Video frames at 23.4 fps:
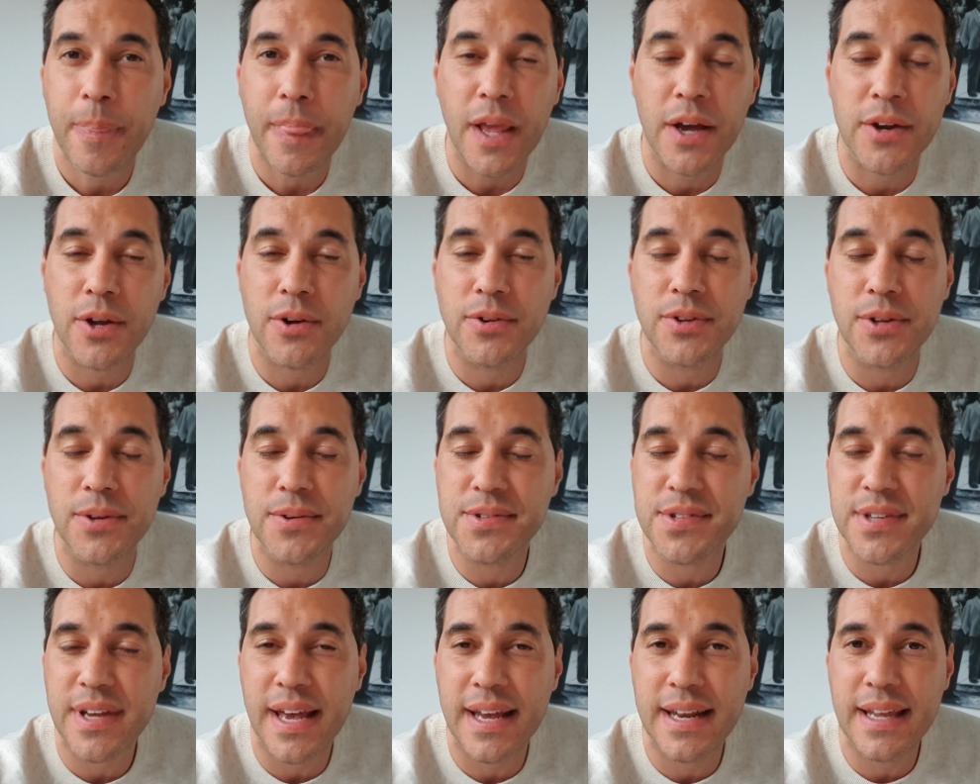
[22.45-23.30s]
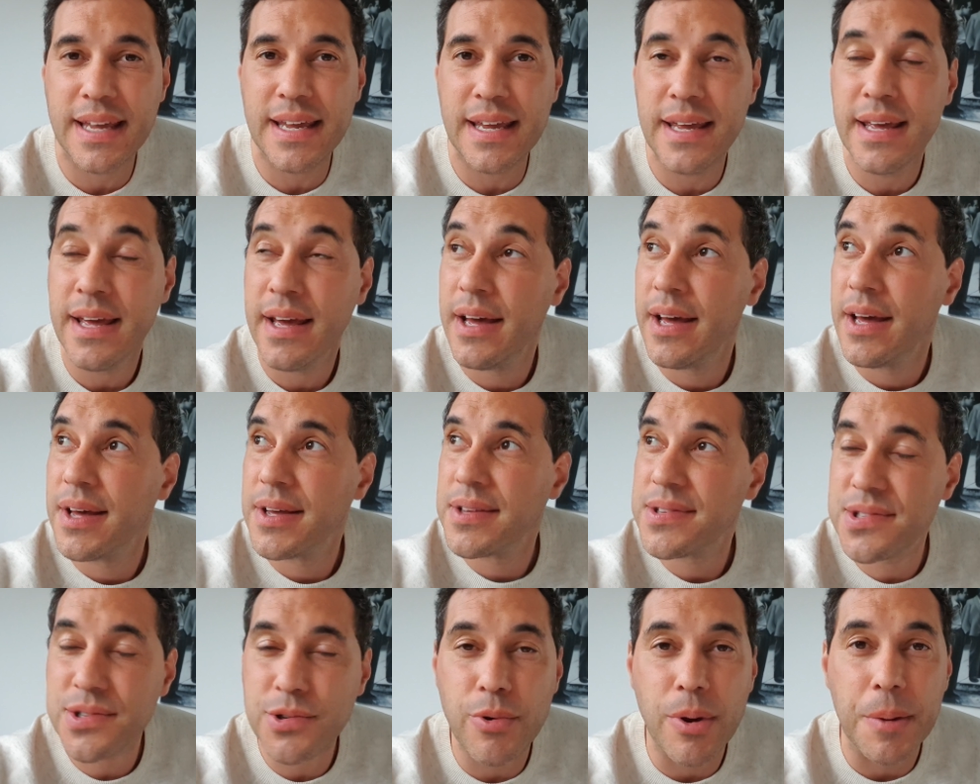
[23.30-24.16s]
I don't use any
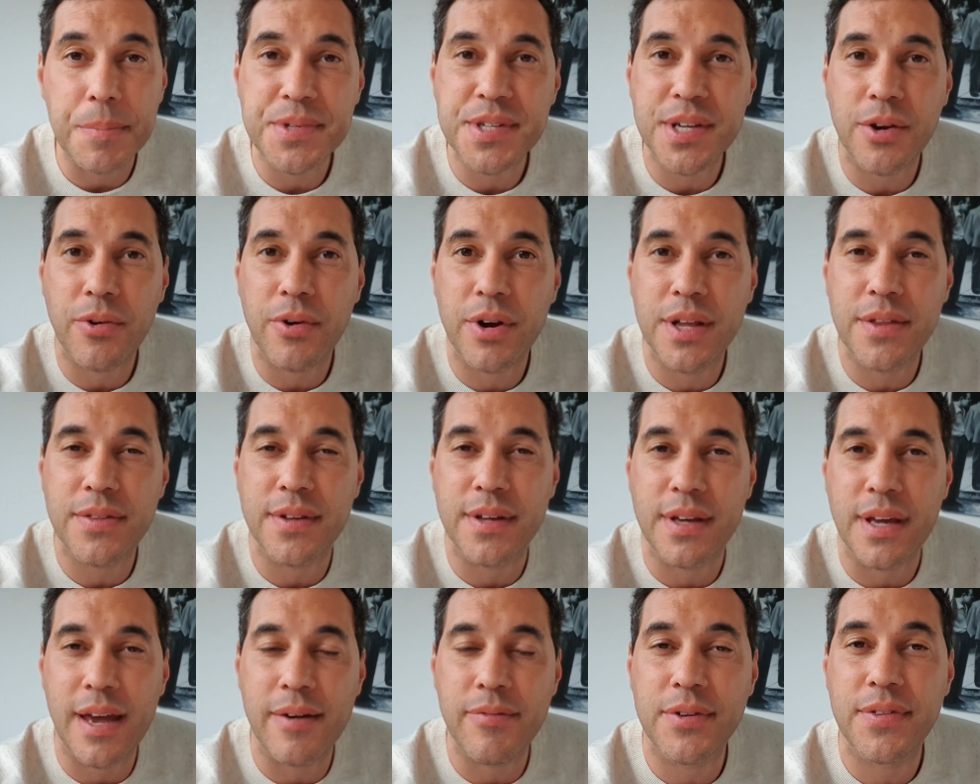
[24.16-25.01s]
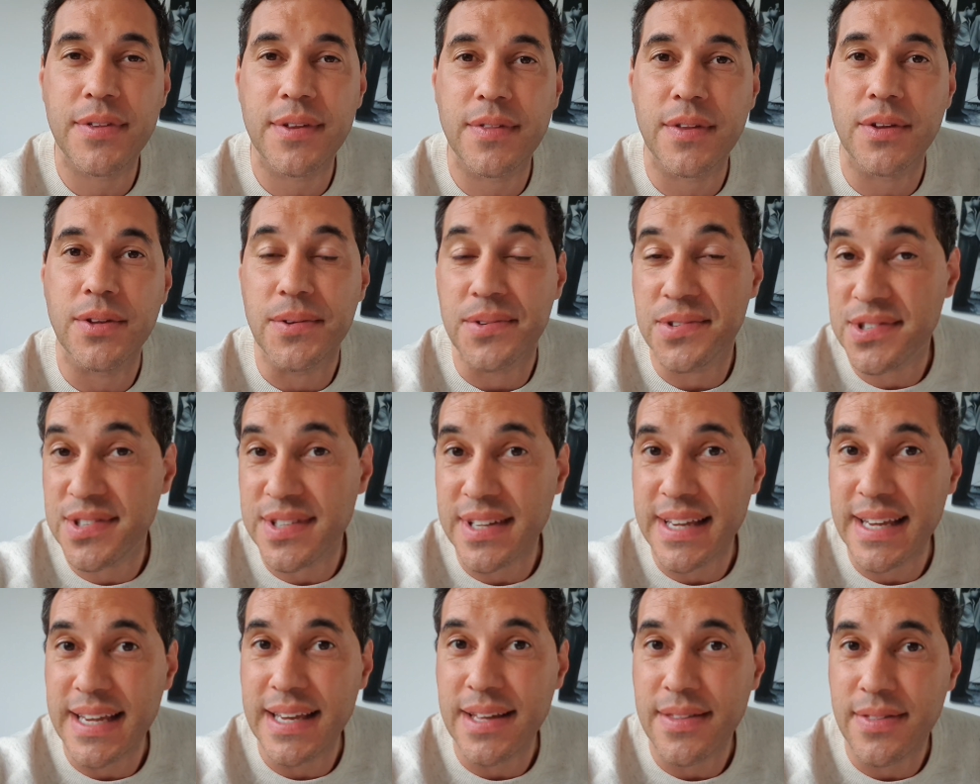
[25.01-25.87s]
scripting or anything. Everything that you
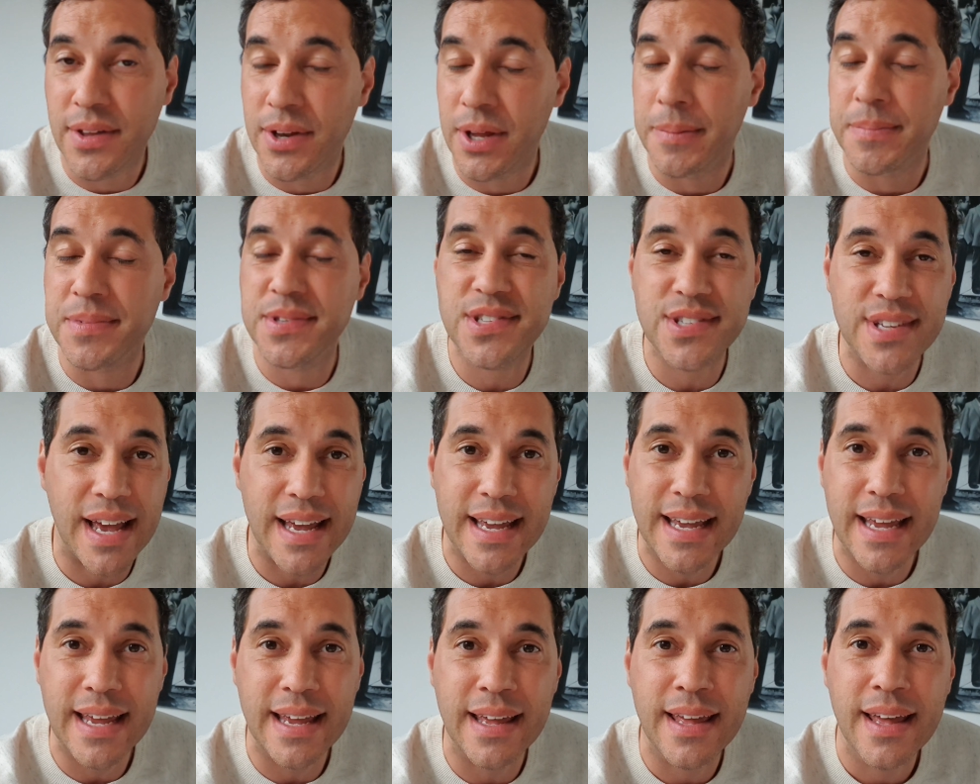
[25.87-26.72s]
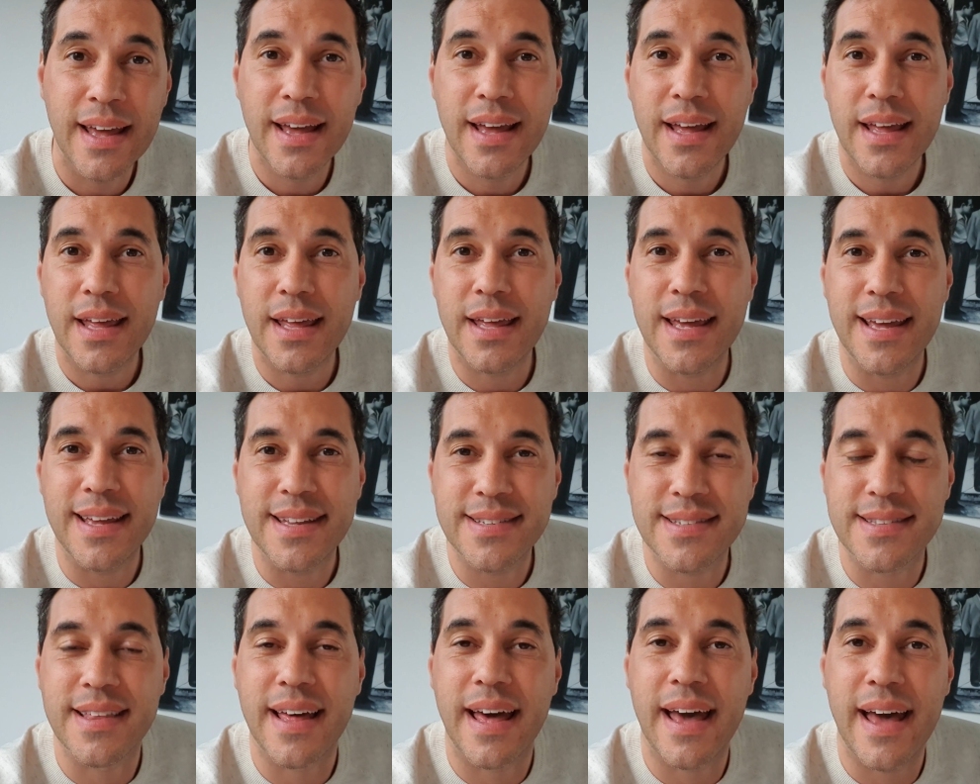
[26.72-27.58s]
see that I'm saying
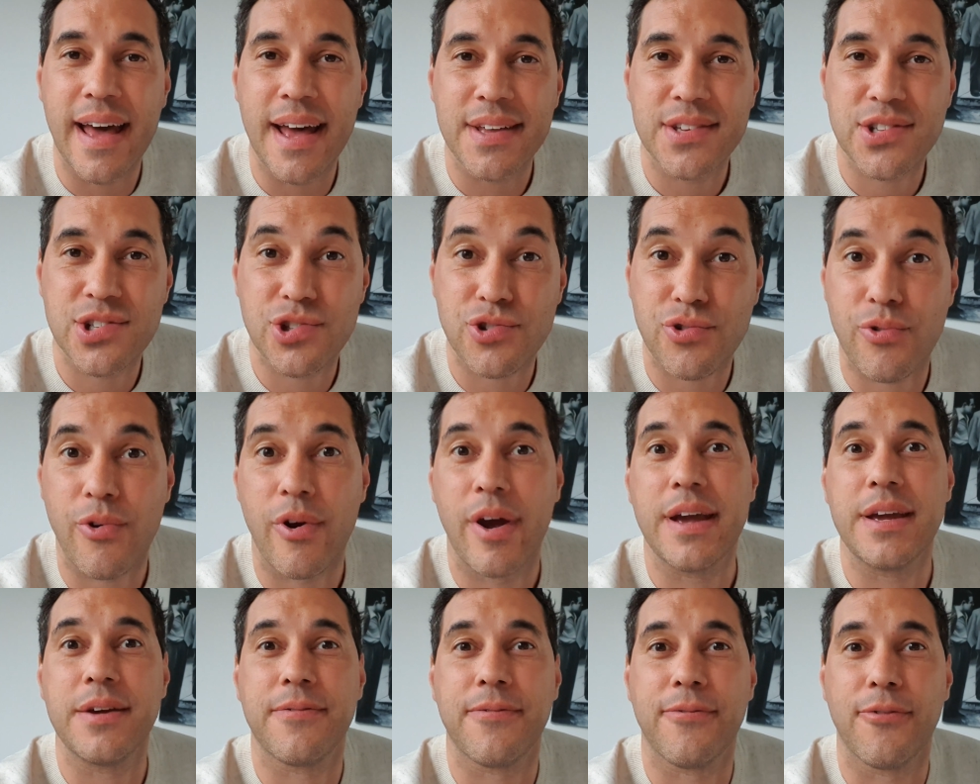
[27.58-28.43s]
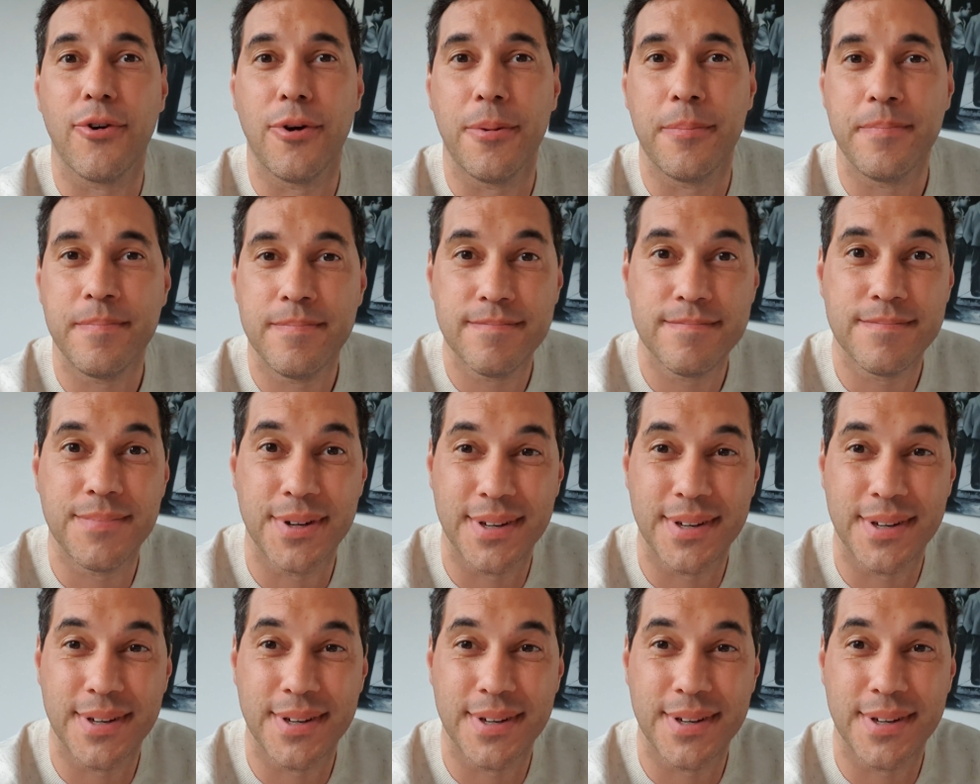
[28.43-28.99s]
is there straight from